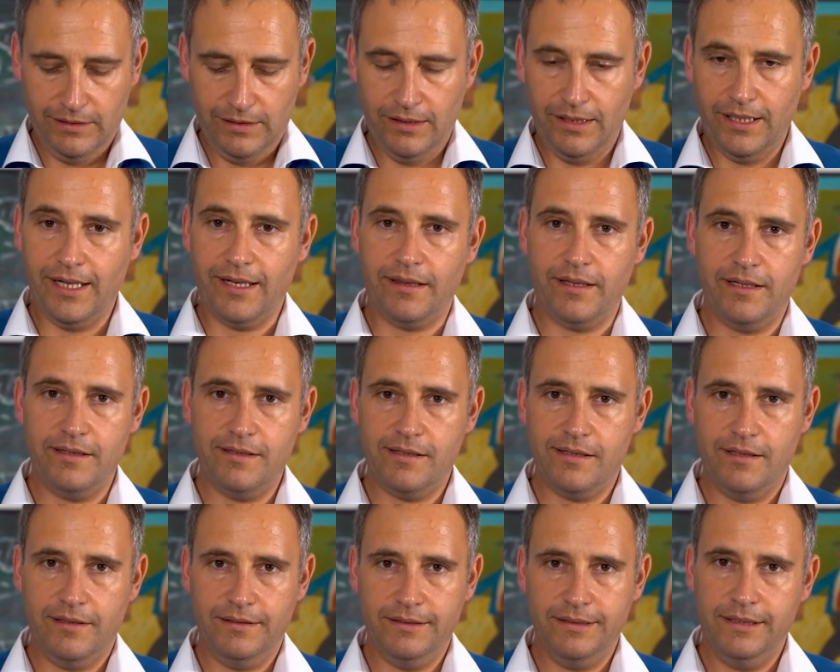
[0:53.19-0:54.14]
like
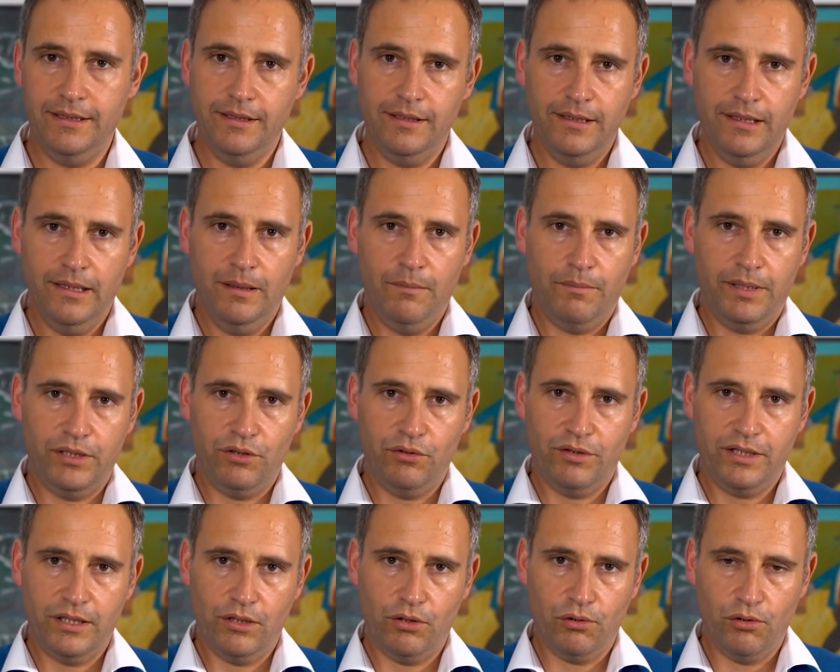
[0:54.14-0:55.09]
this, but you
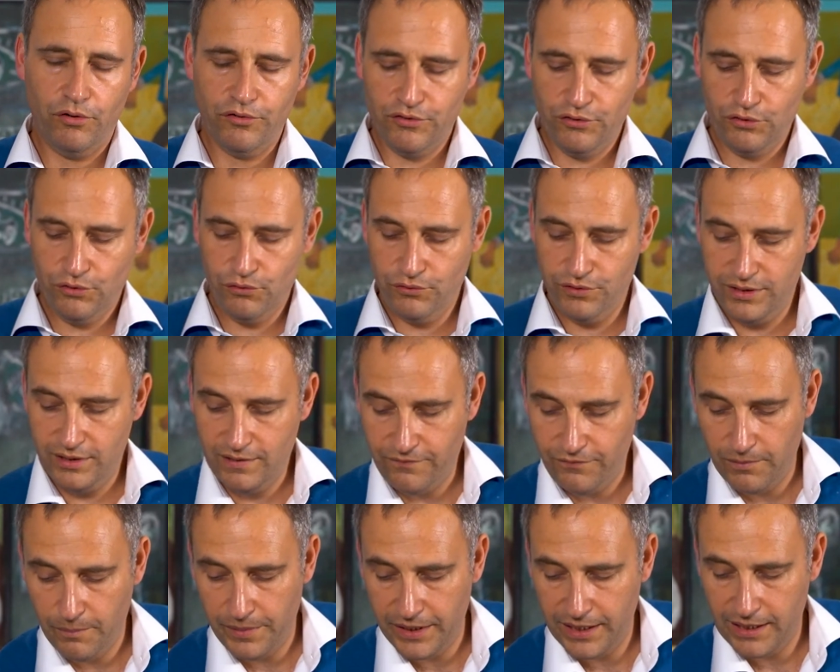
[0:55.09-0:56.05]
can also use it
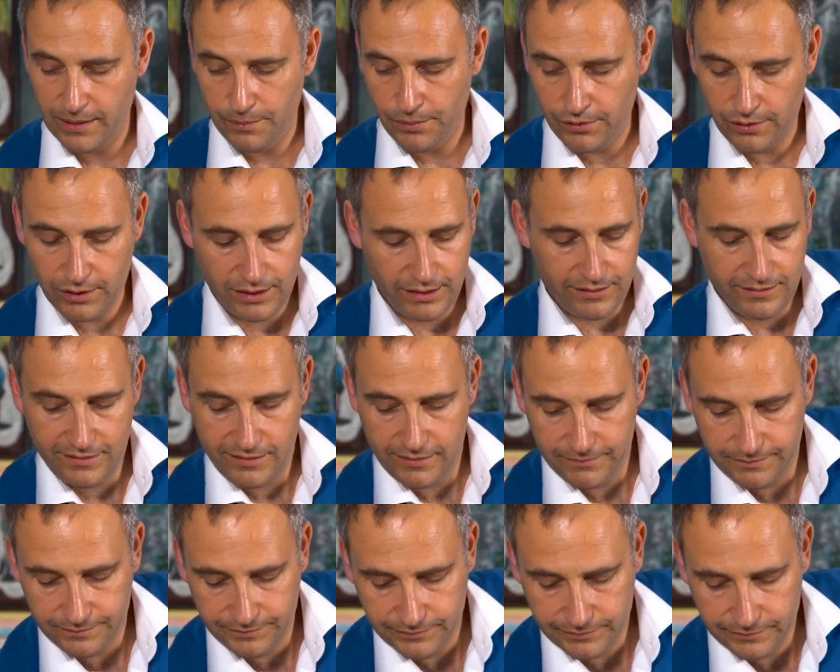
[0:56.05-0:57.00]
for bigger products,
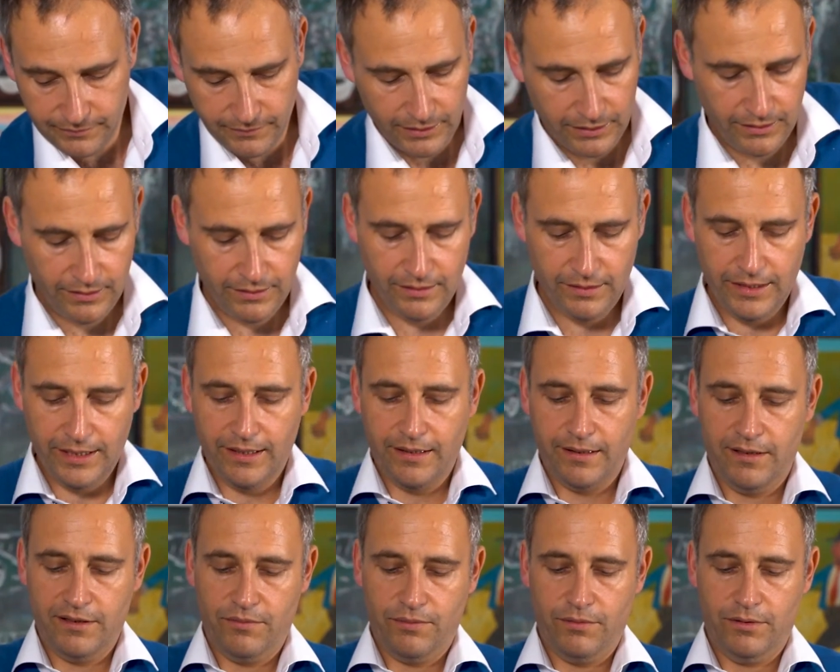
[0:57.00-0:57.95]
like
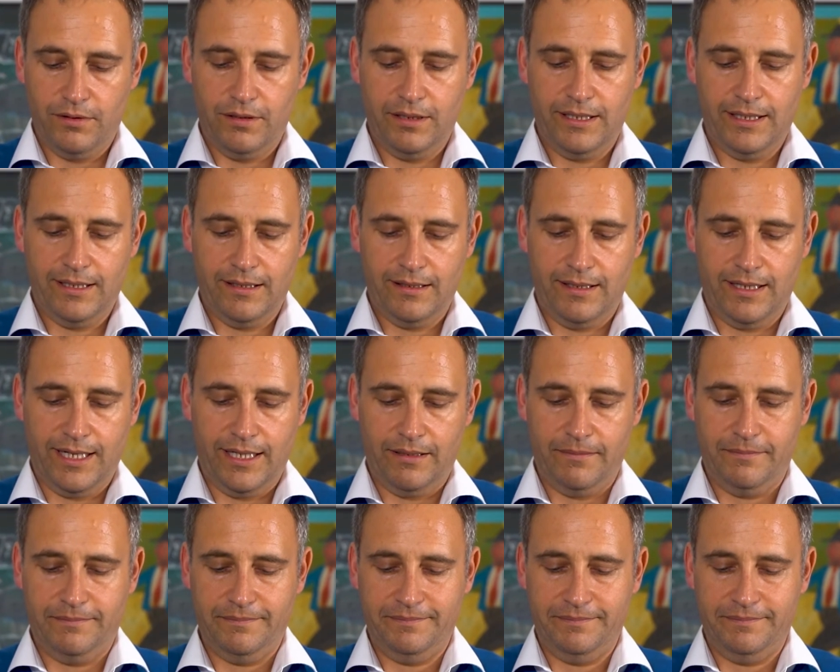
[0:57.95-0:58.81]
this one, like that.